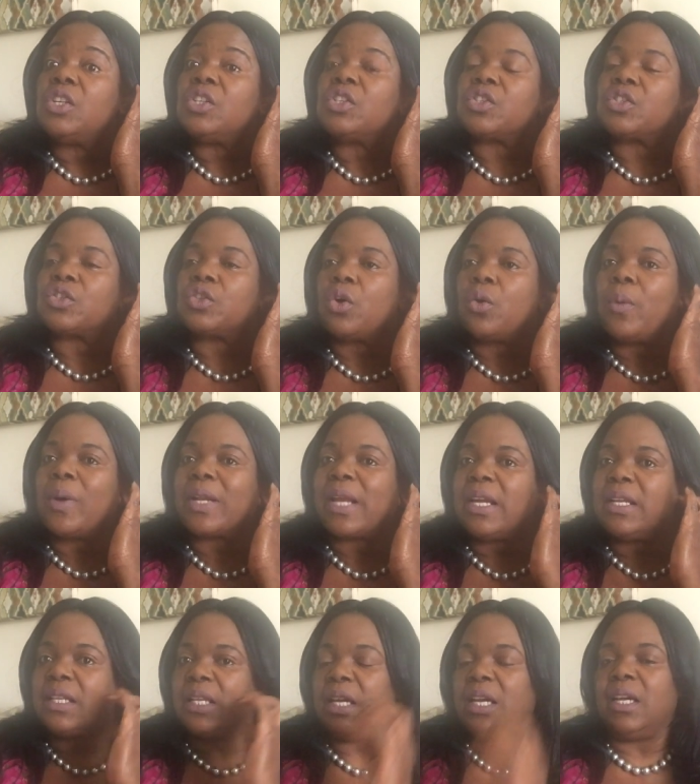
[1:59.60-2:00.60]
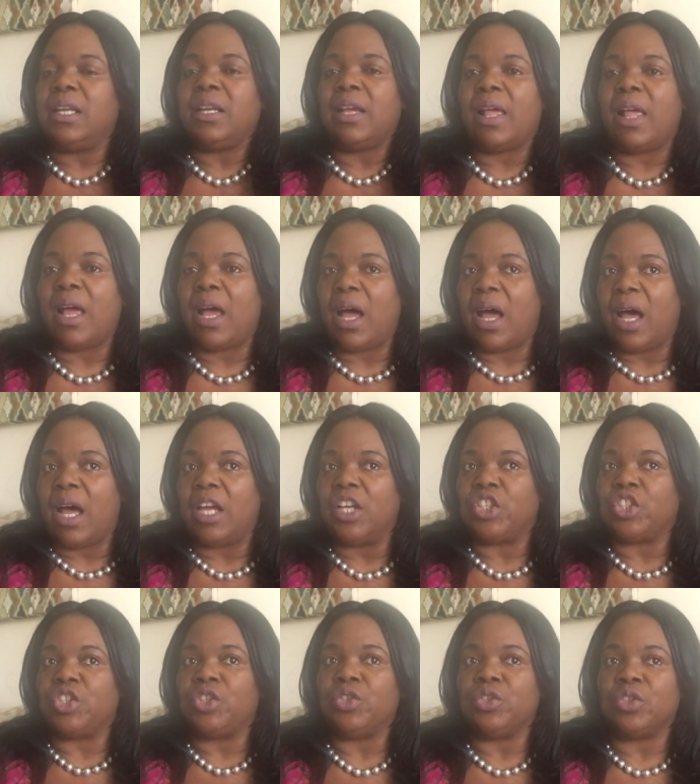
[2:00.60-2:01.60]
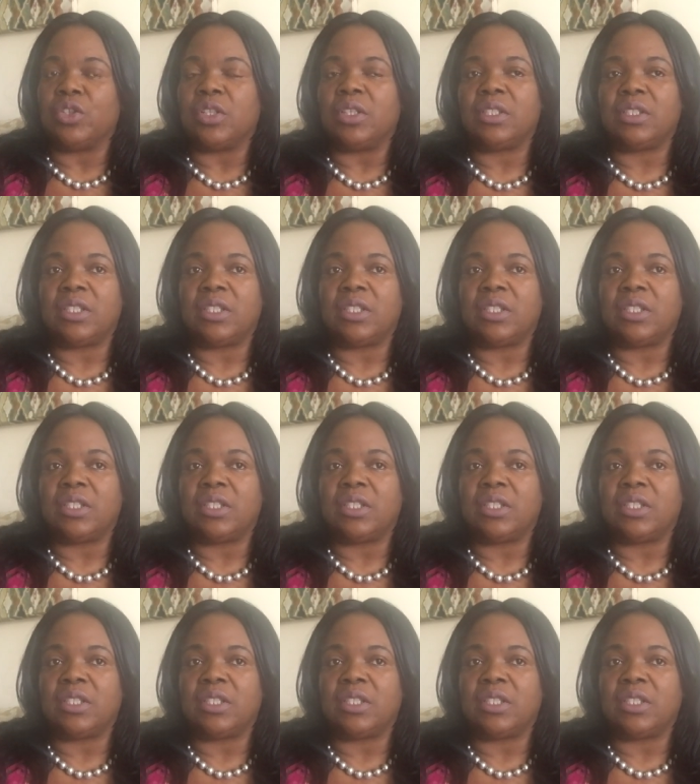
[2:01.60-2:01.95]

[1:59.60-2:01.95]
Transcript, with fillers: So what I did, I took